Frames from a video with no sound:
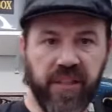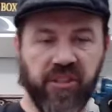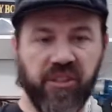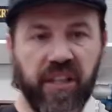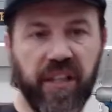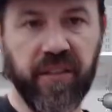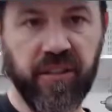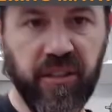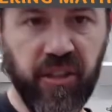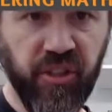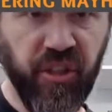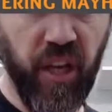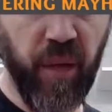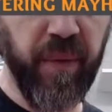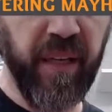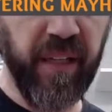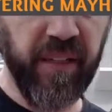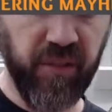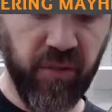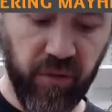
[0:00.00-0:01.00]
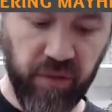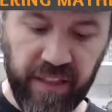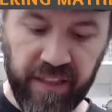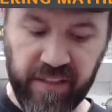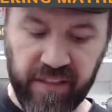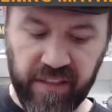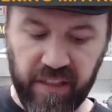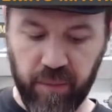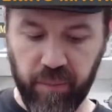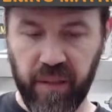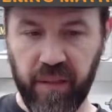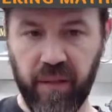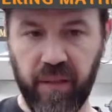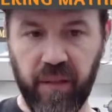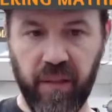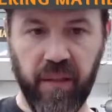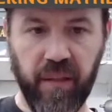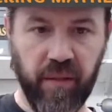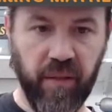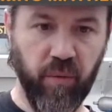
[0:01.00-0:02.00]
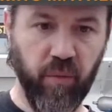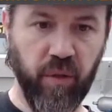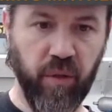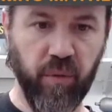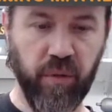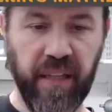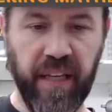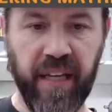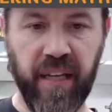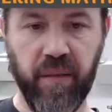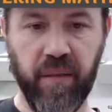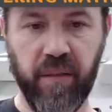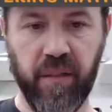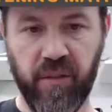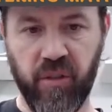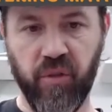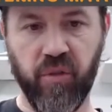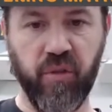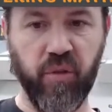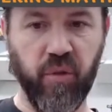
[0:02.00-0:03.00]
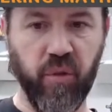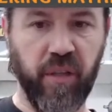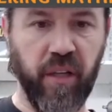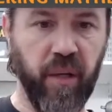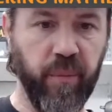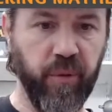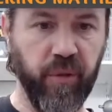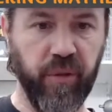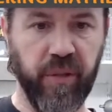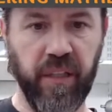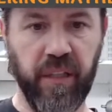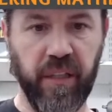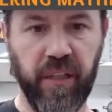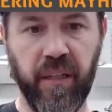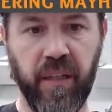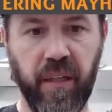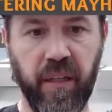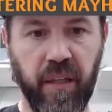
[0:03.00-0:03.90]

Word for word: shout out to Shop Max Tools. They sent me the the one with the hand, the two tool combo kit